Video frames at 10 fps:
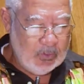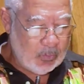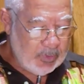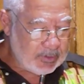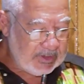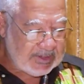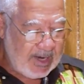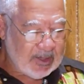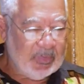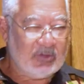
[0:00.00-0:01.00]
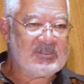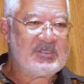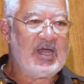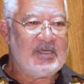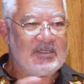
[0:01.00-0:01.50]
We're going to talk about
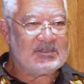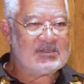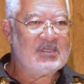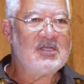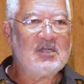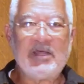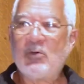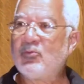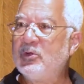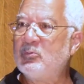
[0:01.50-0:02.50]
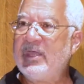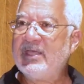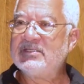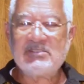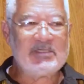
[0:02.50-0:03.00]
giants that were in
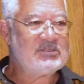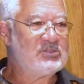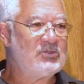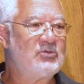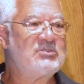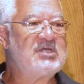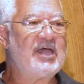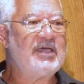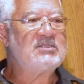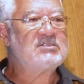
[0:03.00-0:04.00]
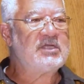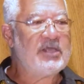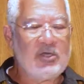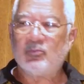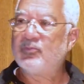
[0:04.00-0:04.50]
Manchester or giants that
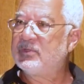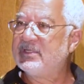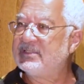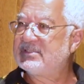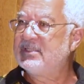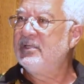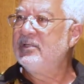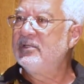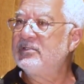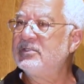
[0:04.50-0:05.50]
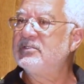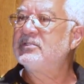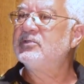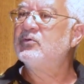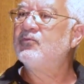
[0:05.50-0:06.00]
helped us
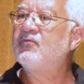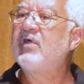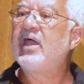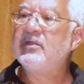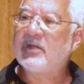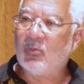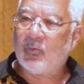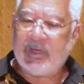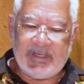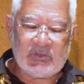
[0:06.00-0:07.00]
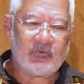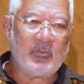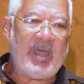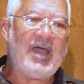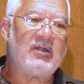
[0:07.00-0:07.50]
to find our ways from
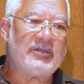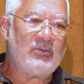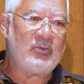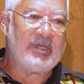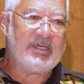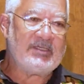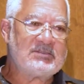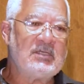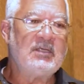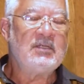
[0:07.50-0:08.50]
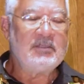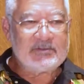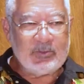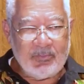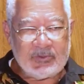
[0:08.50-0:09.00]
alleyways
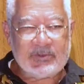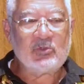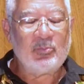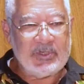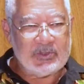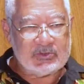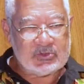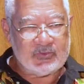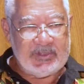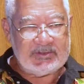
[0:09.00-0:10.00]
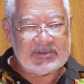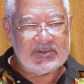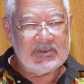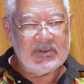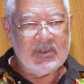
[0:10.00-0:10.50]
to the bigger streets.
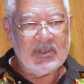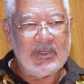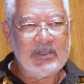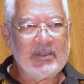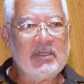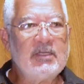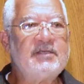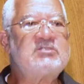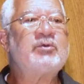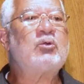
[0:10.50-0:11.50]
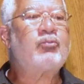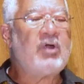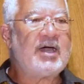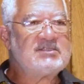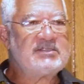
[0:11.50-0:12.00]
And it's been a
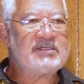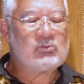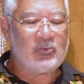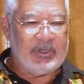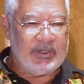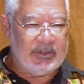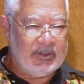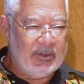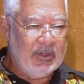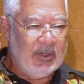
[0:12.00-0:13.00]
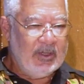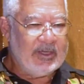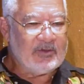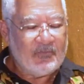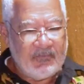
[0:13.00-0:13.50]
process where
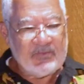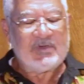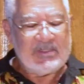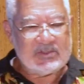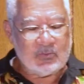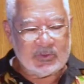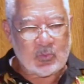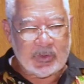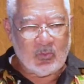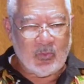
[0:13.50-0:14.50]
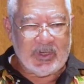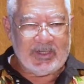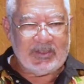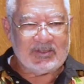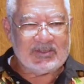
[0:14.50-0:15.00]
in the 50s it was one
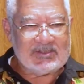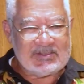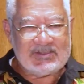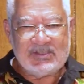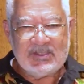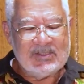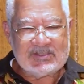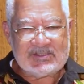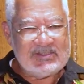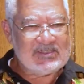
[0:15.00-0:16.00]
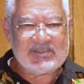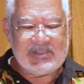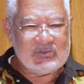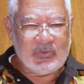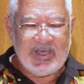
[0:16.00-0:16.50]
way, in the
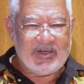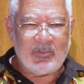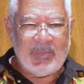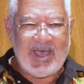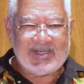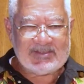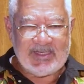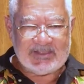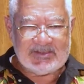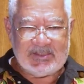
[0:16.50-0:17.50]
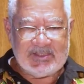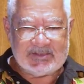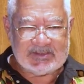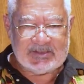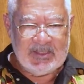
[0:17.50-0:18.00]
60s we had a mass
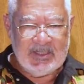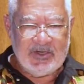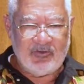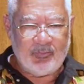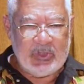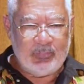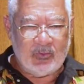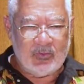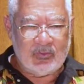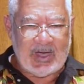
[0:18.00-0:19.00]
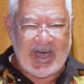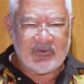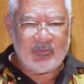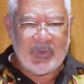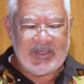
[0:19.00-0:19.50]
exodus of people out
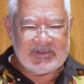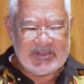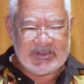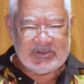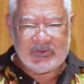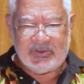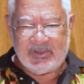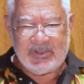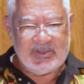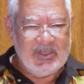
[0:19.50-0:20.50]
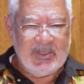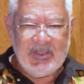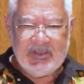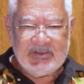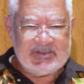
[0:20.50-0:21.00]
of Manchester in the
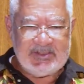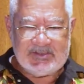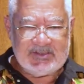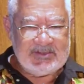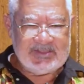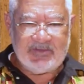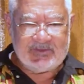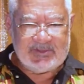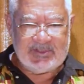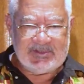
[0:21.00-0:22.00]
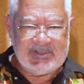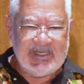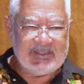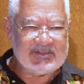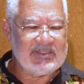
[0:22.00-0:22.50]
67,
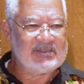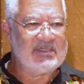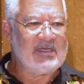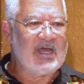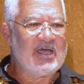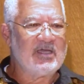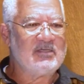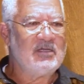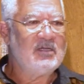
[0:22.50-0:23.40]
68, 69.